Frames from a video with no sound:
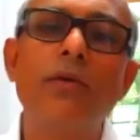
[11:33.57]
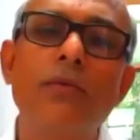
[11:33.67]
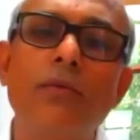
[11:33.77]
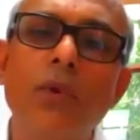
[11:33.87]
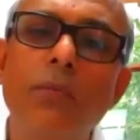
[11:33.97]

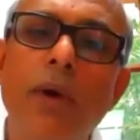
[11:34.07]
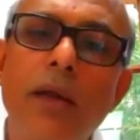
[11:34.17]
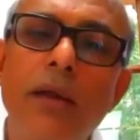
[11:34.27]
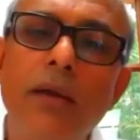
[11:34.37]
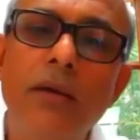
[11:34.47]
you'll
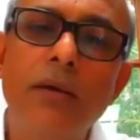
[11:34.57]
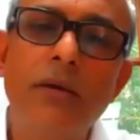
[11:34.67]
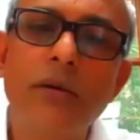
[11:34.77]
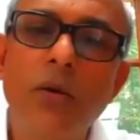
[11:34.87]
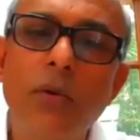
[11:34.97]
buy
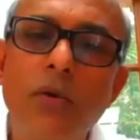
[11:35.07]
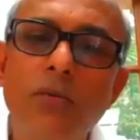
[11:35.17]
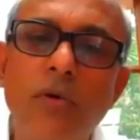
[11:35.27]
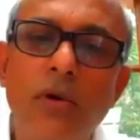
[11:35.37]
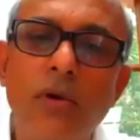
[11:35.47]
a robo
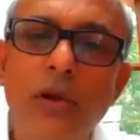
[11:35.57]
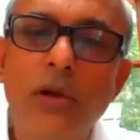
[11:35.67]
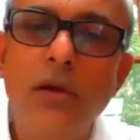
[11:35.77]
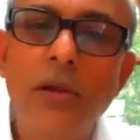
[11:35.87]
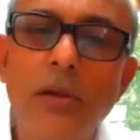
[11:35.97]
for
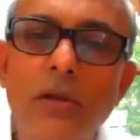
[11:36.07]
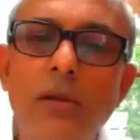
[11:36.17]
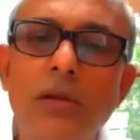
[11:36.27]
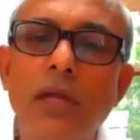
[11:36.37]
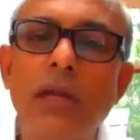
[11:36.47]

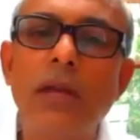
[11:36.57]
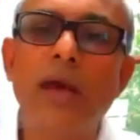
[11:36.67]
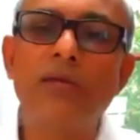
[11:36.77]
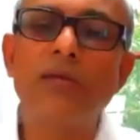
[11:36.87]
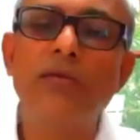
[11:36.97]
ten
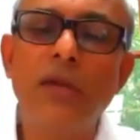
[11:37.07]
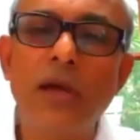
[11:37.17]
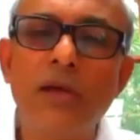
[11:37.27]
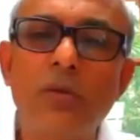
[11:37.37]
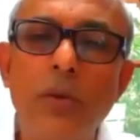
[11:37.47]
lakhs, fifteen
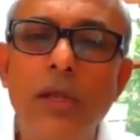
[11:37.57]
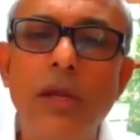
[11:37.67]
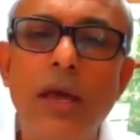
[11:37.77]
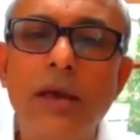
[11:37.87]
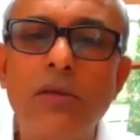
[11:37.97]
lakhs, twenty
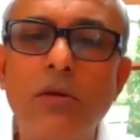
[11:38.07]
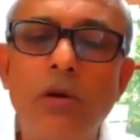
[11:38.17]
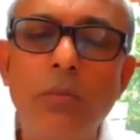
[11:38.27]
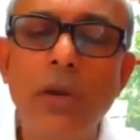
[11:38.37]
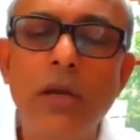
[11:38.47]
lakhs,
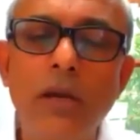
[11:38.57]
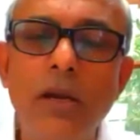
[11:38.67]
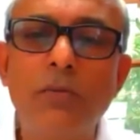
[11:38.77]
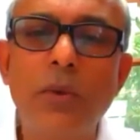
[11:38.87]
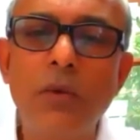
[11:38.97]
automate
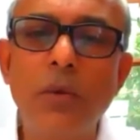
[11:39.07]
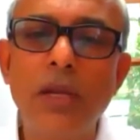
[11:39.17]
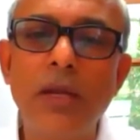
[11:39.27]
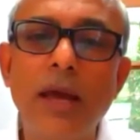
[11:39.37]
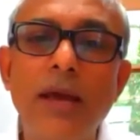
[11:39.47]
it, spend
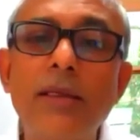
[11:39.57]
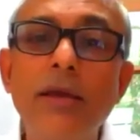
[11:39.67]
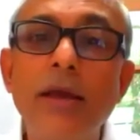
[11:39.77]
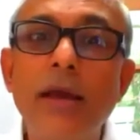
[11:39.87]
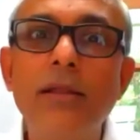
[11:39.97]
twenty lakhs,
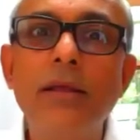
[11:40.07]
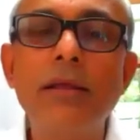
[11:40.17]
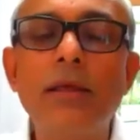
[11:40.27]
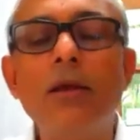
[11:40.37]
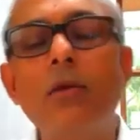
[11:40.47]
and then say,